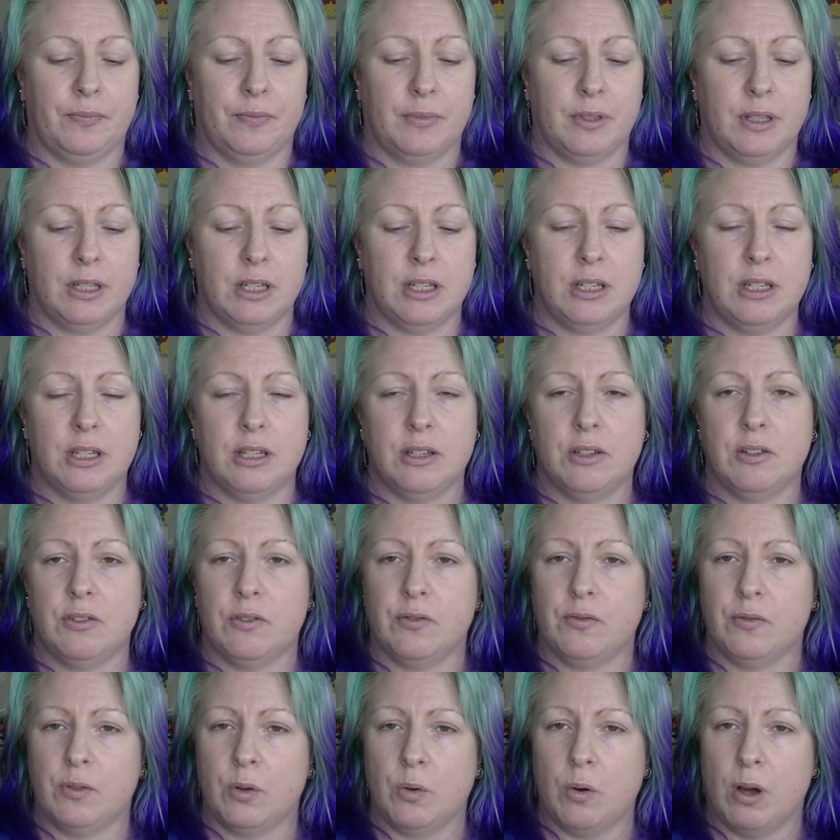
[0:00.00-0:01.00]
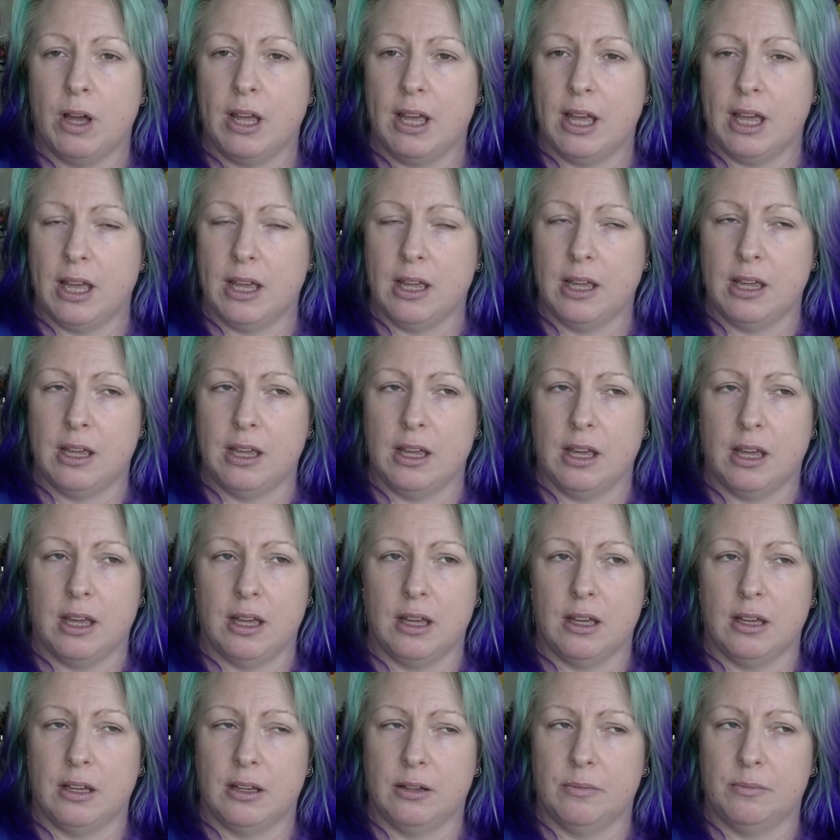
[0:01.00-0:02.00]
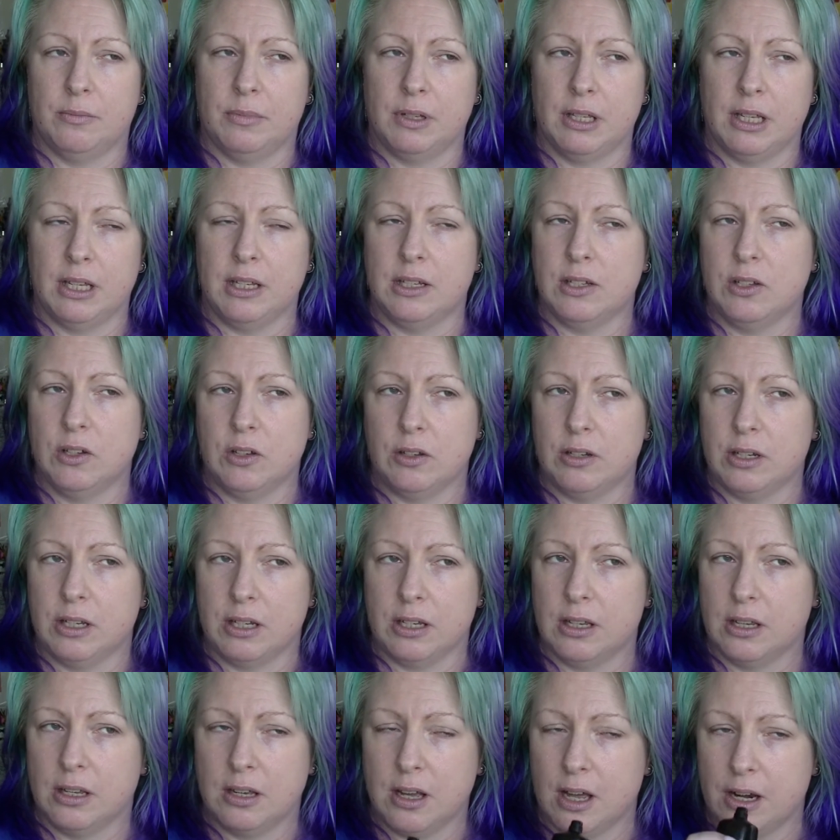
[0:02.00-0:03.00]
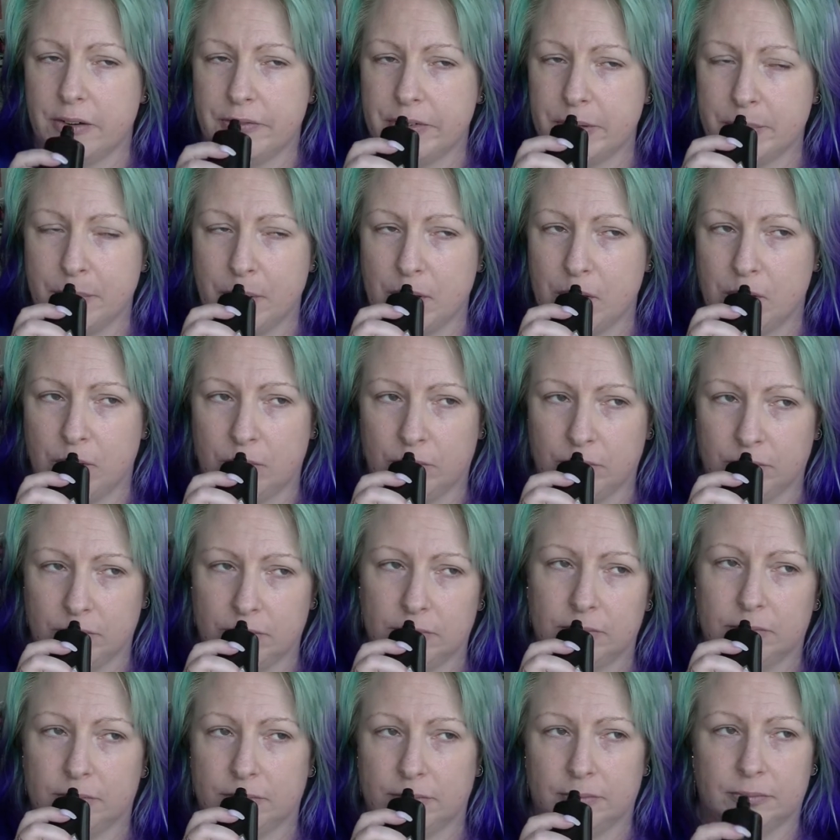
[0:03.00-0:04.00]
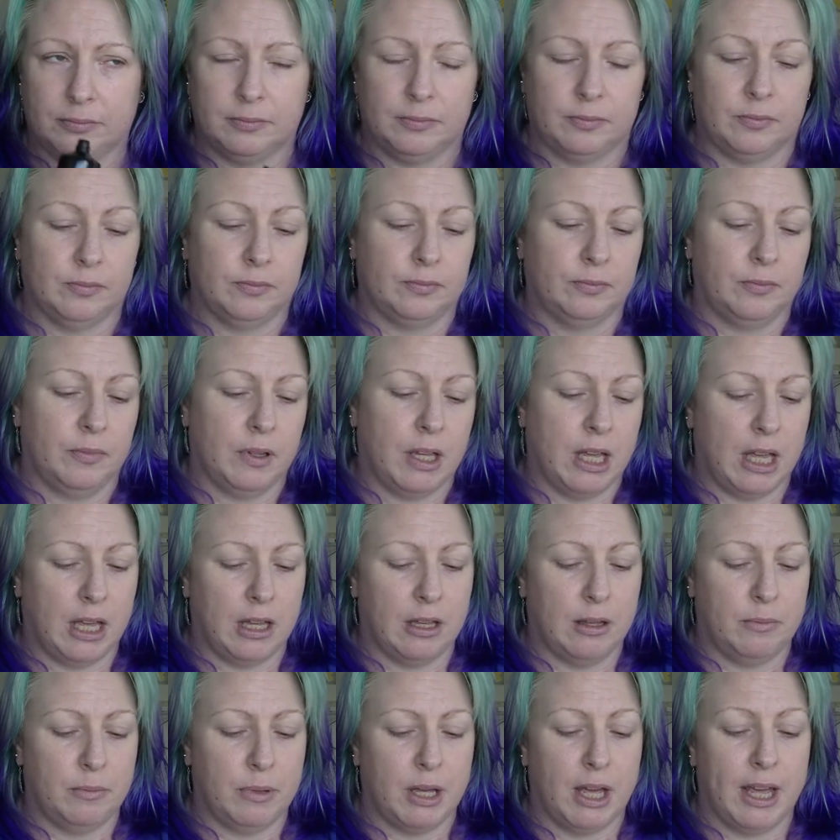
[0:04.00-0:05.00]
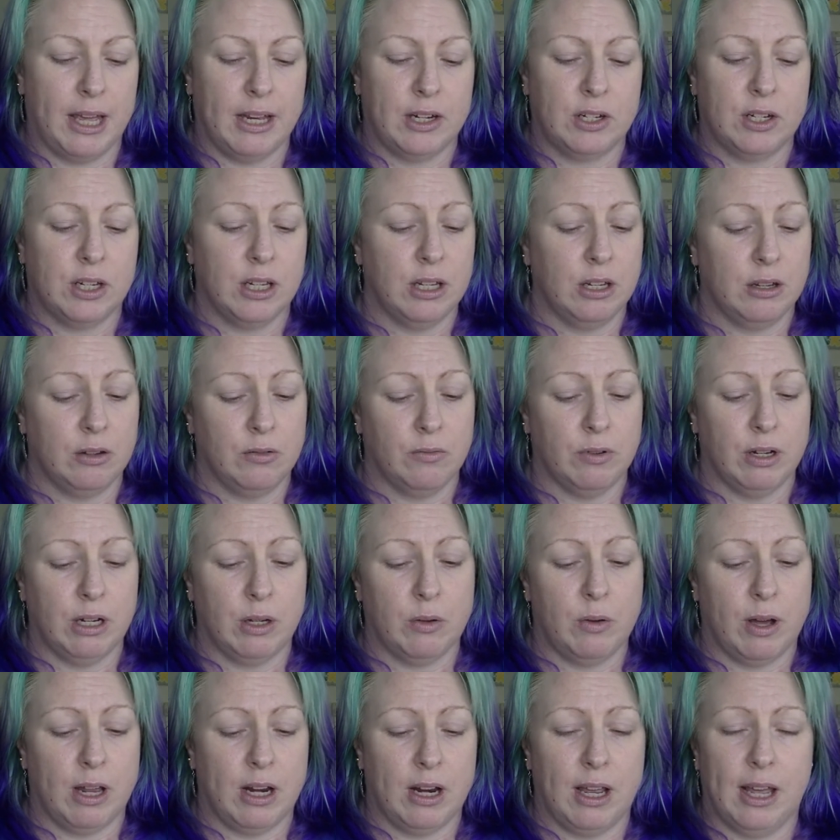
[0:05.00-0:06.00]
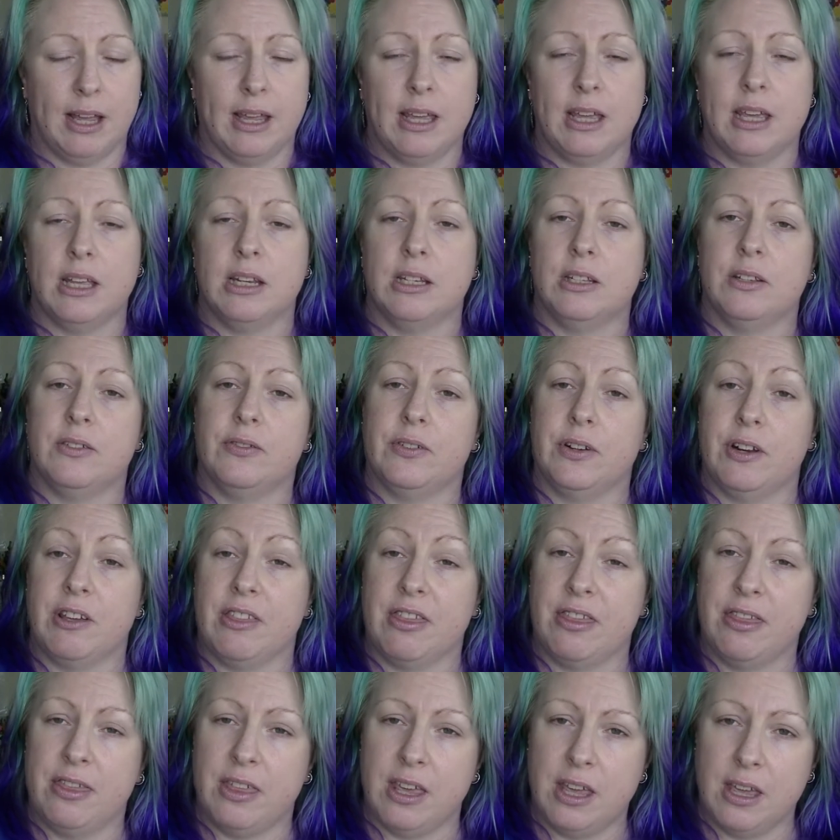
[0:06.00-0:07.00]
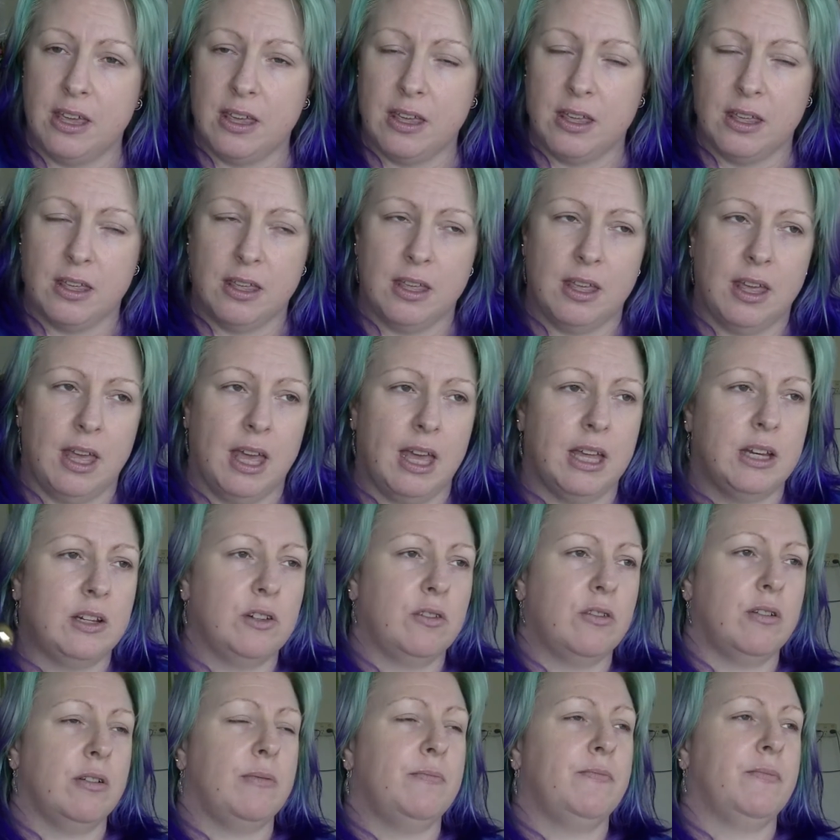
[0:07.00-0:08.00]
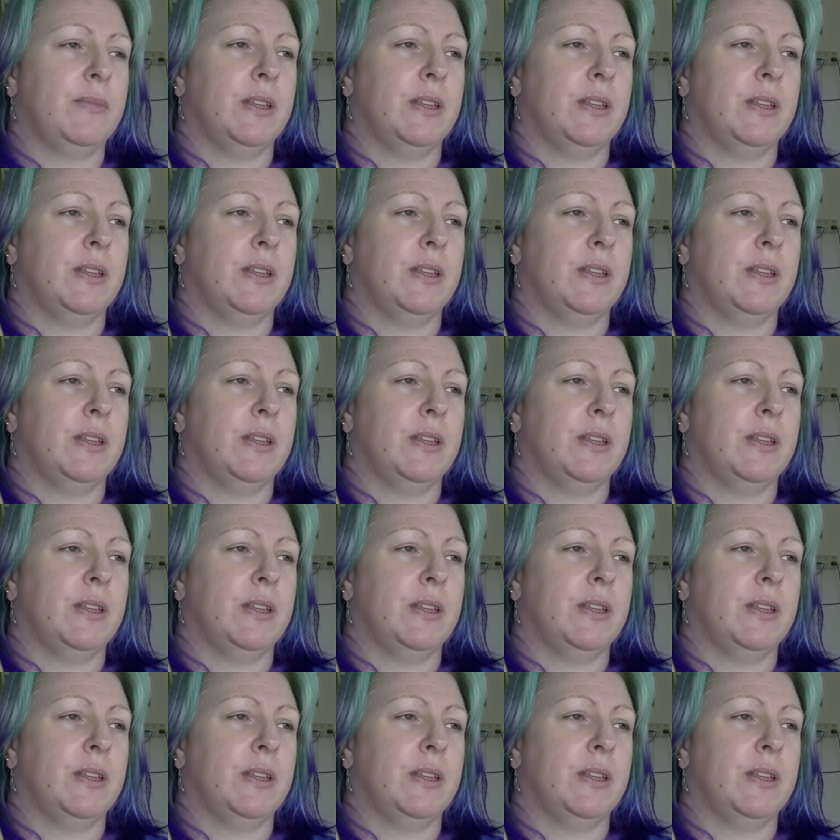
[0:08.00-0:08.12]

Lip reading: This is quite a exotic kind of smell. I actually really quite like it. It is a very thick hand cream.